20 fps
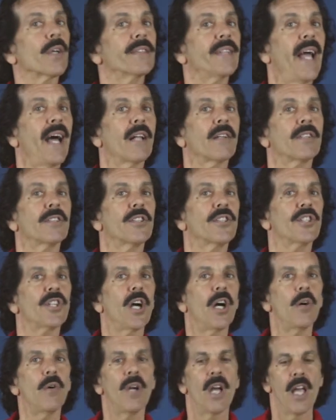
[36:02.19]
a talent
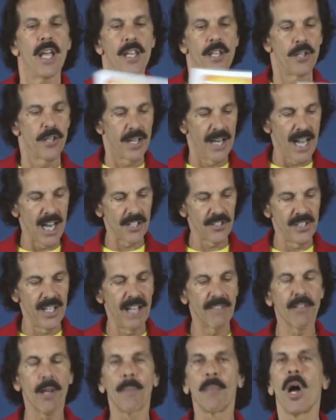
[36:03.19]
show, you can actually
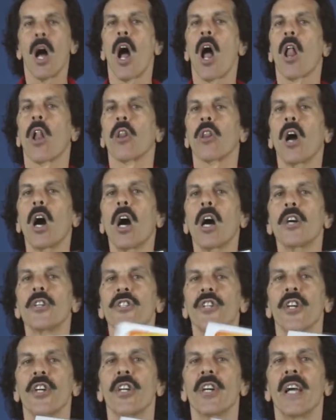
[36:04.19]
have them
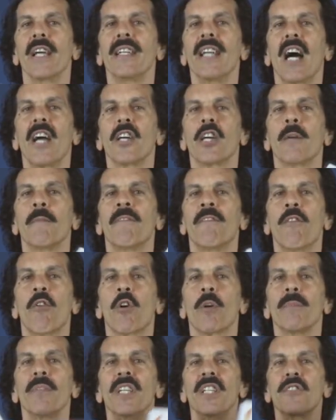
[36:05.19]
larger, and now you can
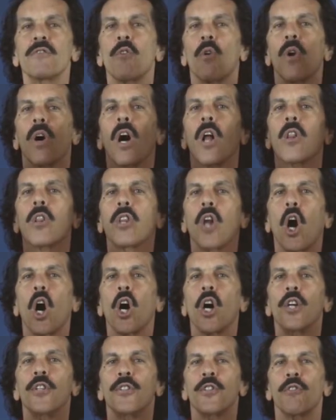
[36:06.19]
form these for a
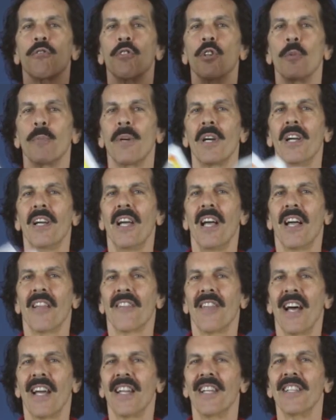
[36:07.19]
large group.
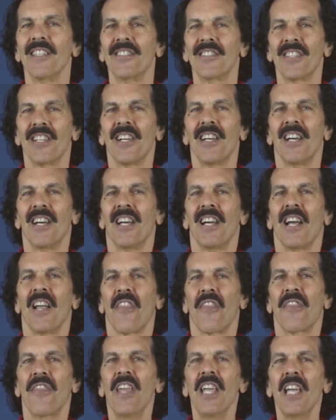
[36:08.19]
That is,
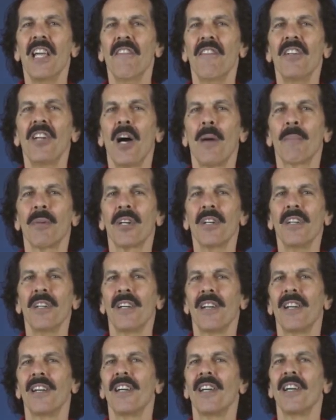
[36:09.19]
think of a number,
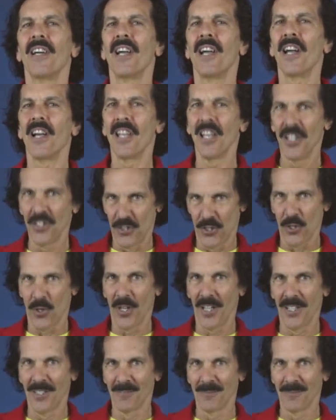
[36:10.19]
enjoy.